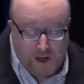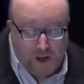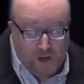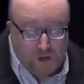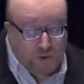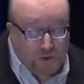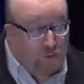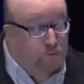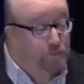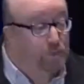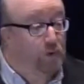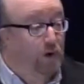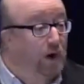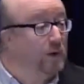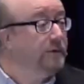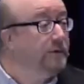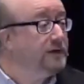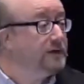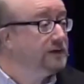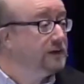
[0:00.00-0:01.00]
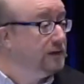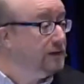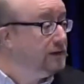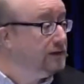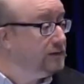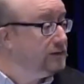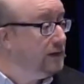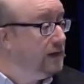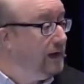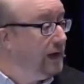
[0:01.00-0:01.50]
your
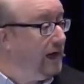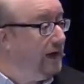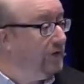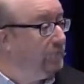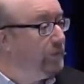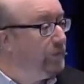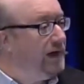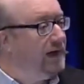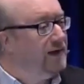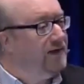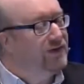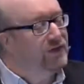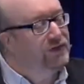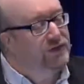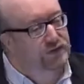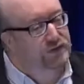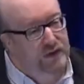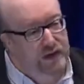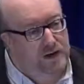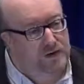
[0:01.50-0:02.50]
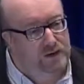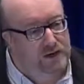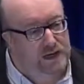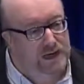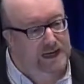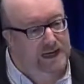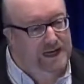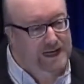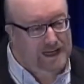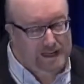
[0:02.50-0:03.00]
promises have been
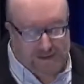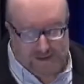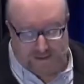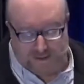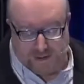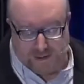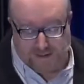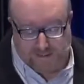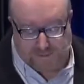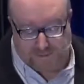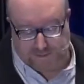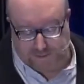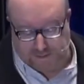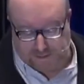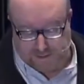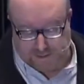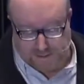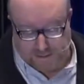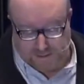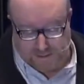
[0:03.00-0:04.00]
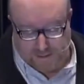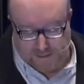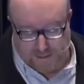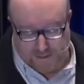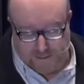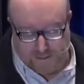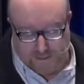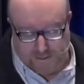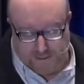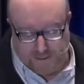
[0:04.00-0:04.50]
thoroughly tested
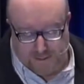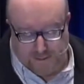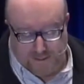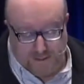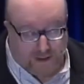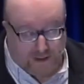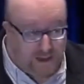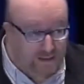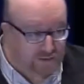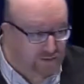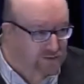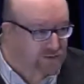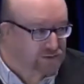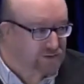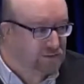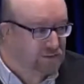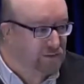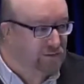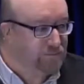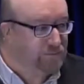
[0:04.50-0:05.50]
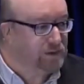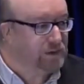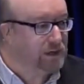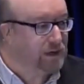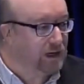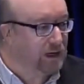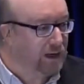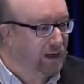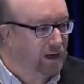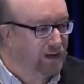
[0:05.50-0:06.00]
and your servant
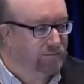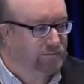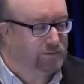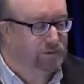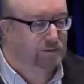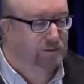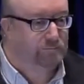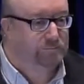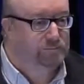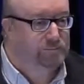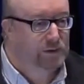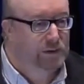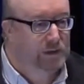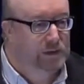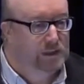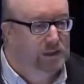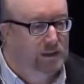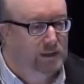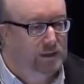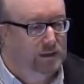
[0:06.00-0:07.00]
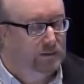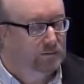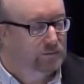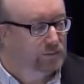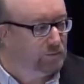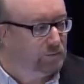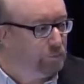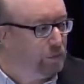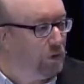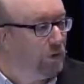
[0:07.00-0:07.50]
loves them.
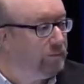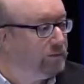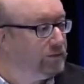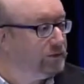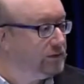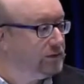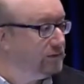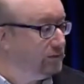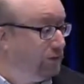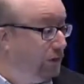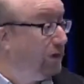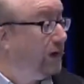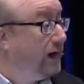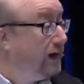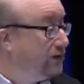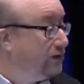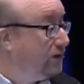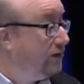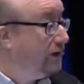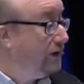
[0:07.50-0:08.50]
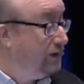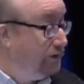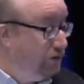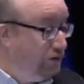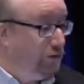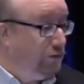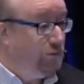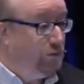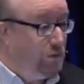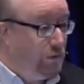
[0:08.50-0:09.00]
The promises of God actually
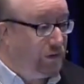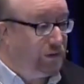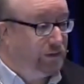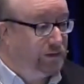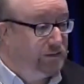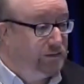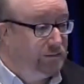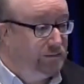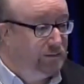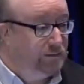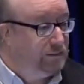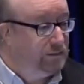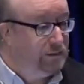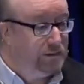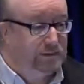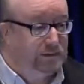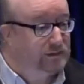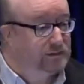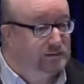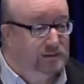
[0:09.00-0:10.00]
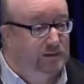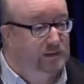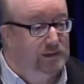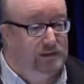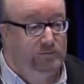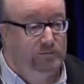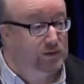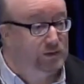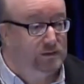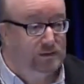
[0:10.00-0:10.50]
do work. He doesn't
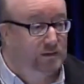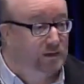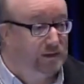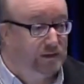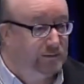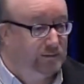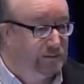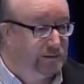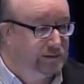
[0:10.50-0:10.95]
leave you dying in the